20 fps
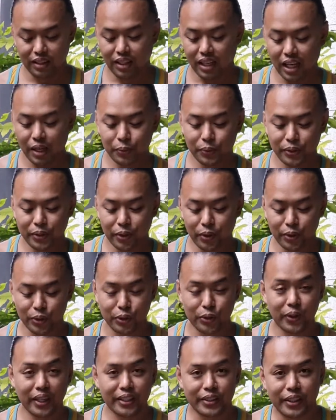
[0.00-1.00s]
I would
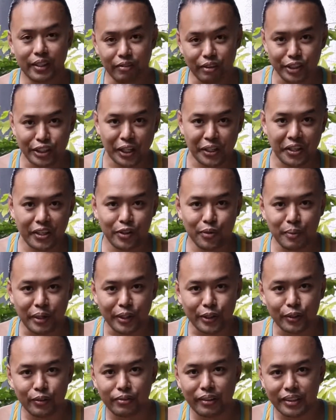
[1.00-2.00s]
also like to give a shout out to my
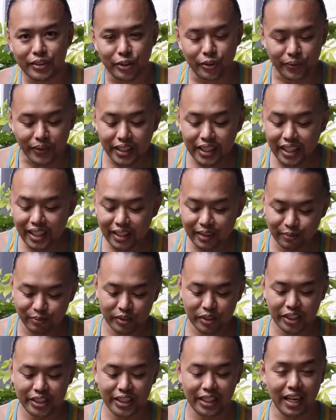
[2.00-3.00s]
good friend Dorina.
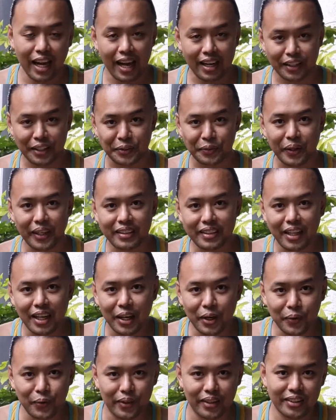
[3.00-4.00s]
She's in Aachen right
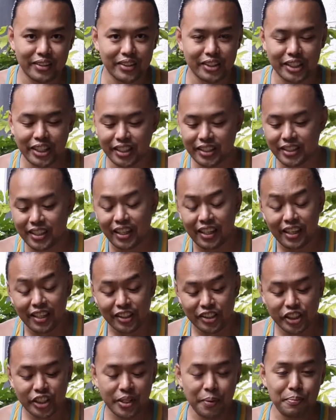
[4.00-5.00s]
now, and she's
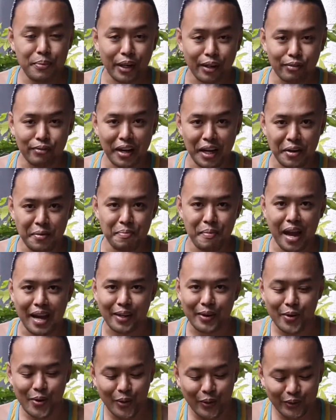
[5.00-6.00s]
a big fan of
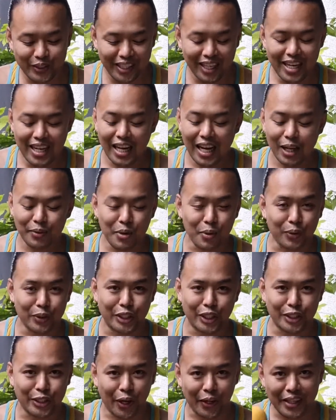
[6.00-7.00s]
mangoes. And we were
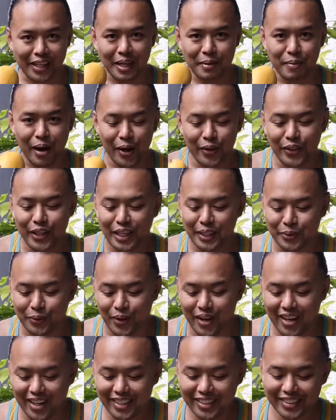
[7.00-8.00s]
just talking about this
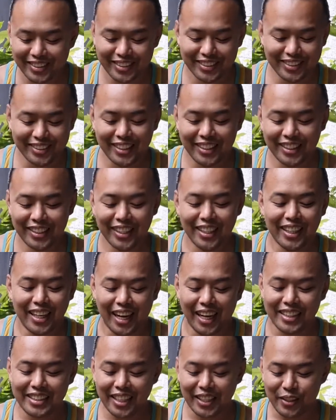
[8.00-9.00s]
one.
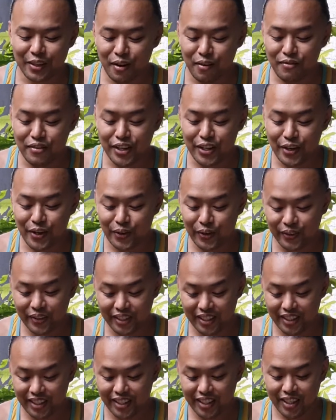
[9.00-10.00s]
I sent her a video
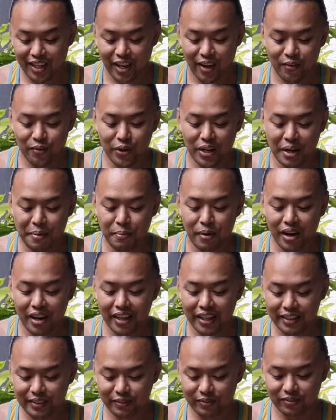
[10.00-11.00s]
of when I bought
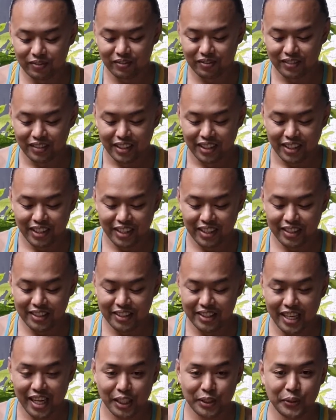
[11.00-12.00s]
it, and
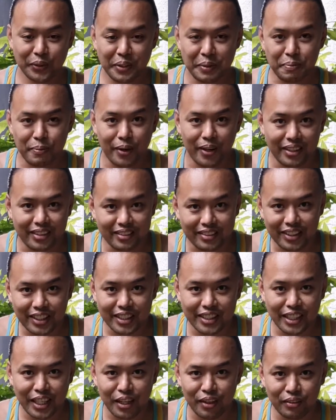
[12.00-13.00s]
she actually bought
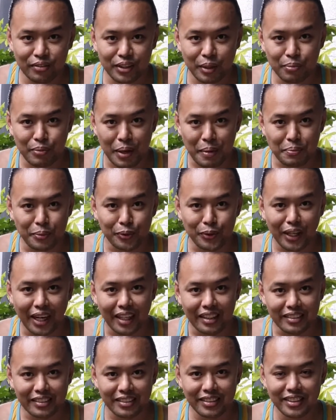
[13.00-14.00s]
herself some
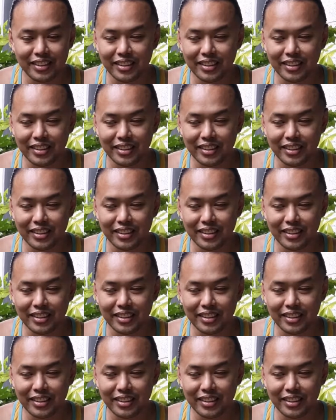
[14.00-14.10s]
rambutan.